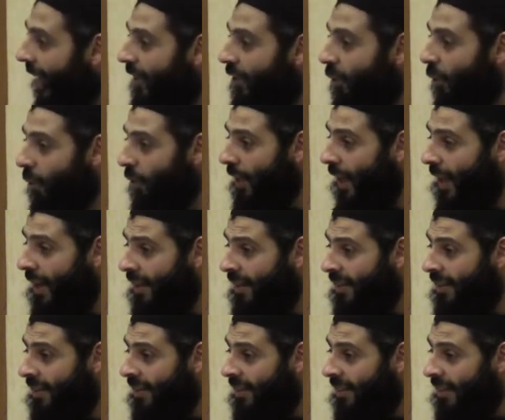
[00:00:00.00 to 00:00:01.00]
And you go there
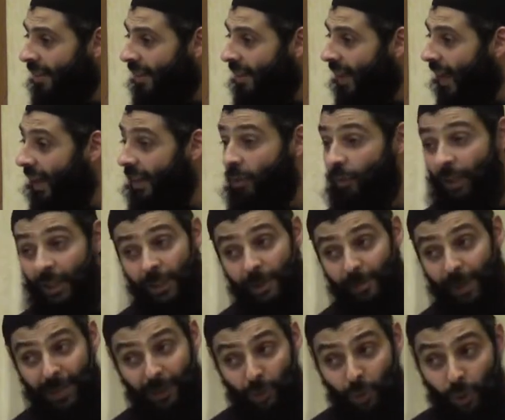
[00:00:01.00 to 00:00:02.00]
and you
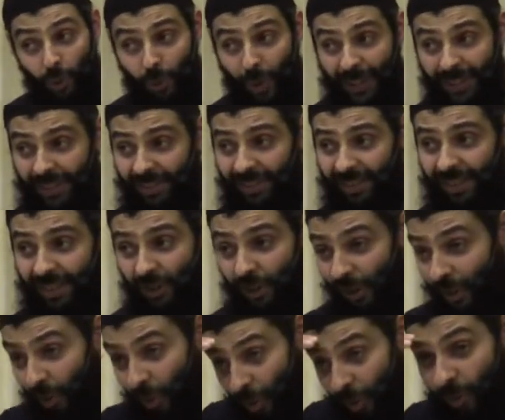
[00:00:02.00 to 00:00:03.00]
expect to sweat.
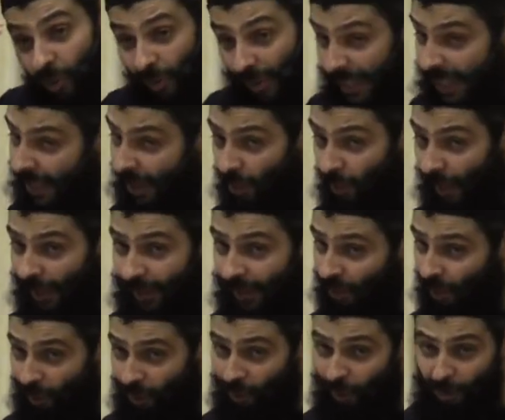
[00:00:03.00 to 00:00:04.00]
It's, you're going to really sweat,
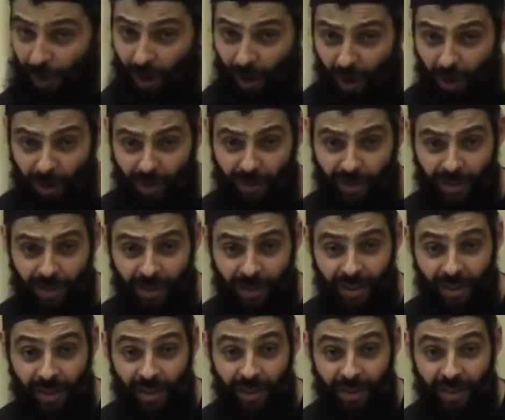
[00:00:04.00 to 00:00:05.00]
it's going to be hard.
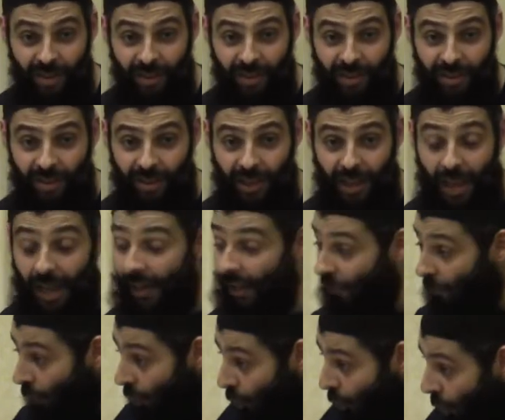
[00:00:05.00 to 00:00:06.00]

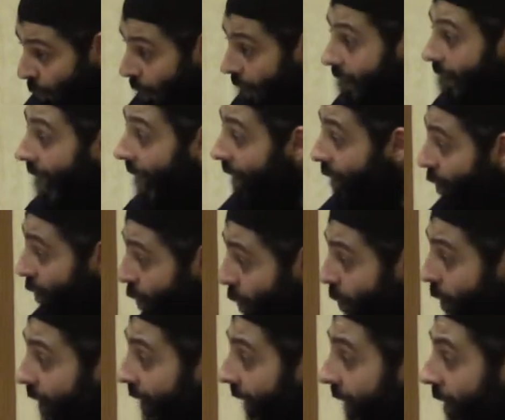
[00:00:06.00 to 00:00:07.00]
And if you do it and you do